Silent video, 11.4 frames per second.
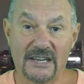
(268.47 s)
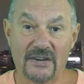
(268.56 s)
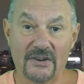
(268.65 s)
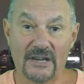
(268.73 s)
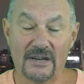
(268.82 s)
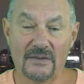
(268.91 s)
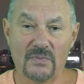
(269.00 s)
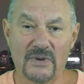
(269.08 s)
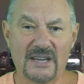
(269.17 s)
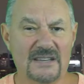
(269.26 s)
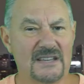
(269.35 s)
area,
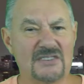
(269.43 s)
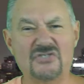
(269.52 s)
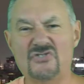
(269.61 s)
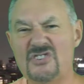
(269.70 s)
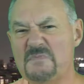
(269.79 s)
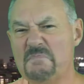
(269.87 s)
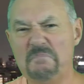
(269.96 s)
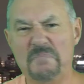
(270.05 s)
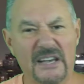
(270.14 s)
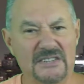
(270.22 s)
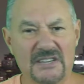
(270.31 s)
where it's just
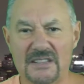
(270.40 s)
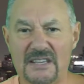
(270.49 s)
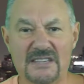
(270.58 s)
buzzing.